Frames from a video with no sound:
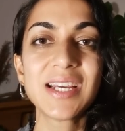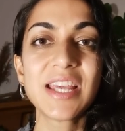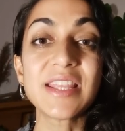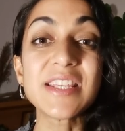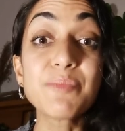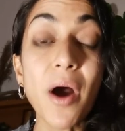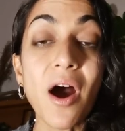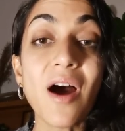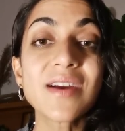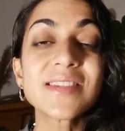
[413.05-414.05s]
these
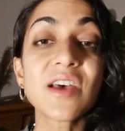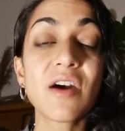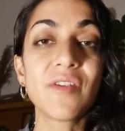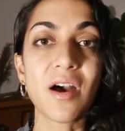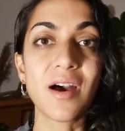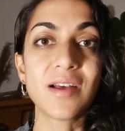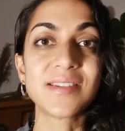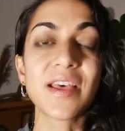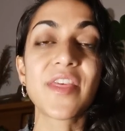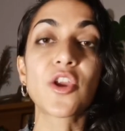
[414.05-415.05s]
parts of us
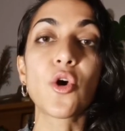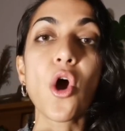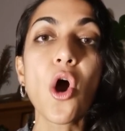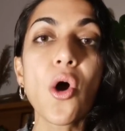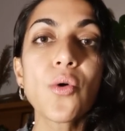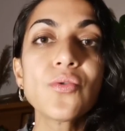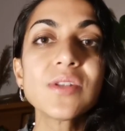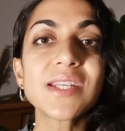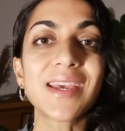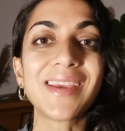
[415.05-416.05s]
that are
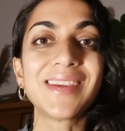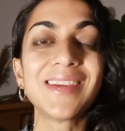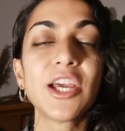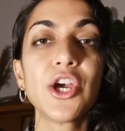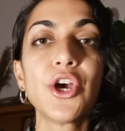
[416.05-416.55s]
holding